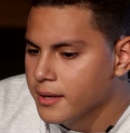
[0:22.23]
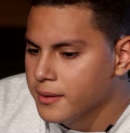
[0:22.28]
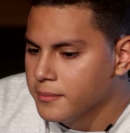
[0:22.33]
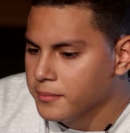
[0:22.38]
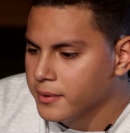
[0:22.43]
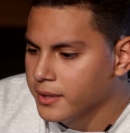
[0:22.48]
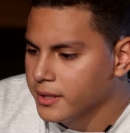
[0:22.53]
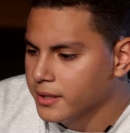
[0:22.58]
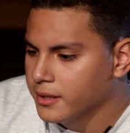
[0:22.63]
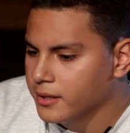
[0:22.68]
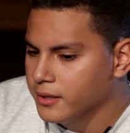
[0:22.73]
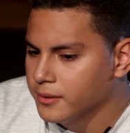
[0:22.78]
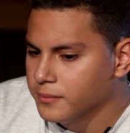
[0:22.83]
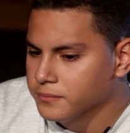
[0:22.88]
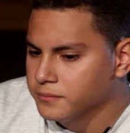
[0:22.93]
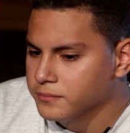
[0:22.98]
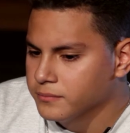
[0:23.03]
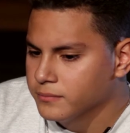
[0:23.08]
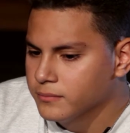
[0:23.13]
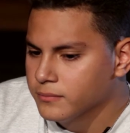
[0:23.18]
But
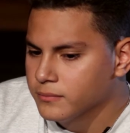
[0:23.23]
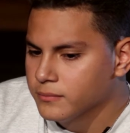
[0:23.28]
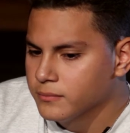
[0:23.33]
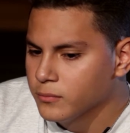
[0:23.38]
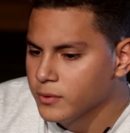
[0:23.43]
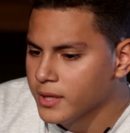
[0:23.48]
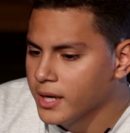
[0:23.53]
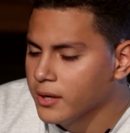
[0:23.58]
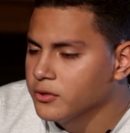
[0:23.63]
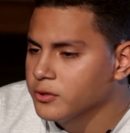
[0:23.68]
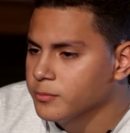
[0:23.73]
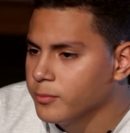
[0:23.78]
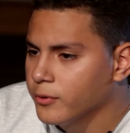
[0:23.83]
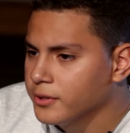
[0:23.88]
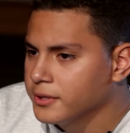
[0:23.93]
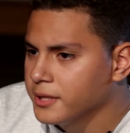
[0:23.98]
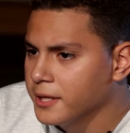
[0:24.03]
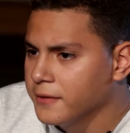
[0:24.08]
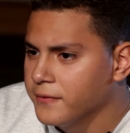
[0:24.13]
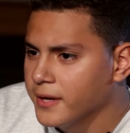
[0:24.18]
when I was born,
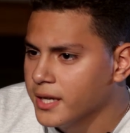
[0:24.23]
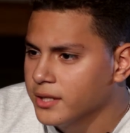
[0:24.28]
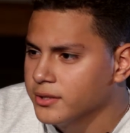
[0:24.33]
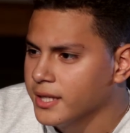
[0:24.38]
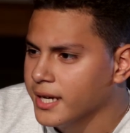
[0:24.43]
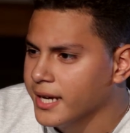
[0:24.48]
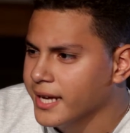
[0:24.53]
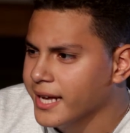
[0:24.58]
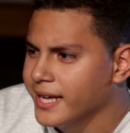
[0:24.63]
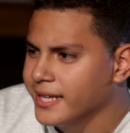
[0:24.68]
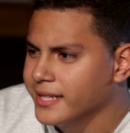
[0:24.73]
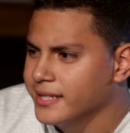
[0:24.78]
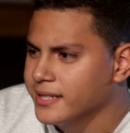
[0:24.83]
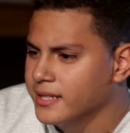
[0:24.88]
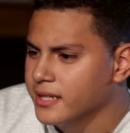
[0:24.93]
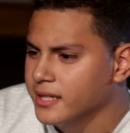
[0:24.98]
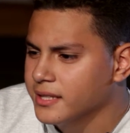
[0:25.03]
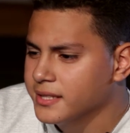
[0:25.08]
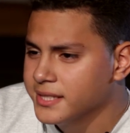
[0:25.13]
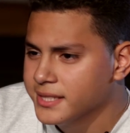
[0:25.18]
they found that I had
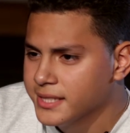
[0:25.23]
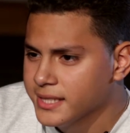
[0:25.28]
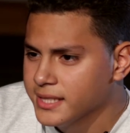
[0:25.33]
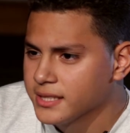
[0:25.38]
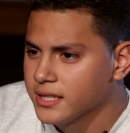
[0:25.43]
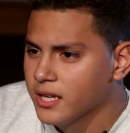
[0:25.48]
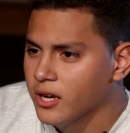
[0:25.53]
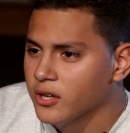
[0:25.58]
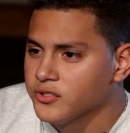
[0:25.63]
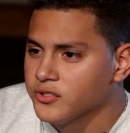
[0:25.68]
a disease called